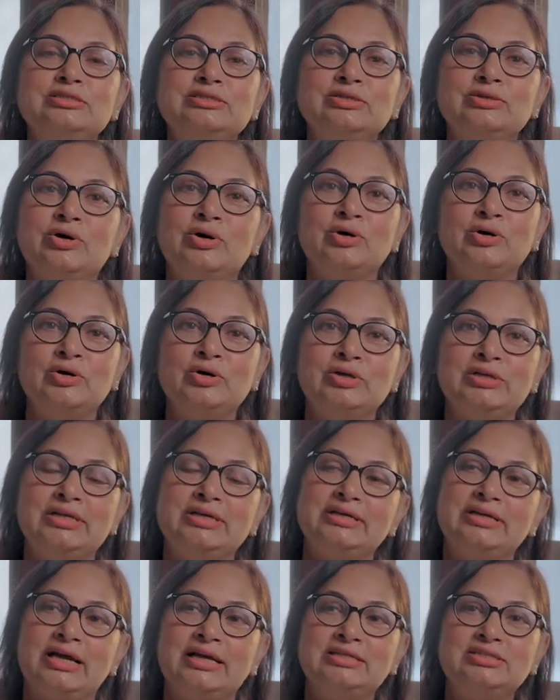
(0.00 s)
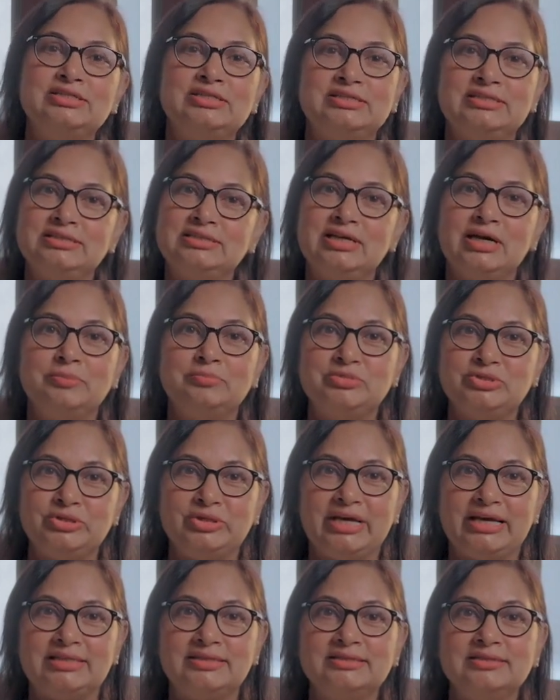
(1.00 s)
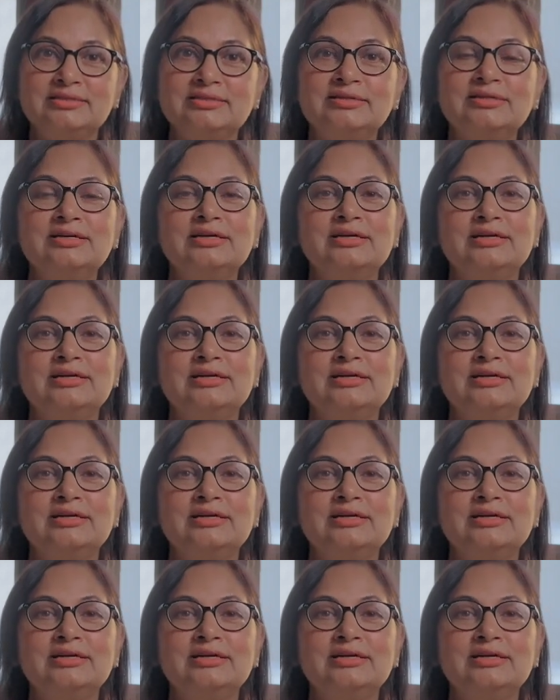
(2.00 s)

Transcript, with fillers: so all the grandchildren come together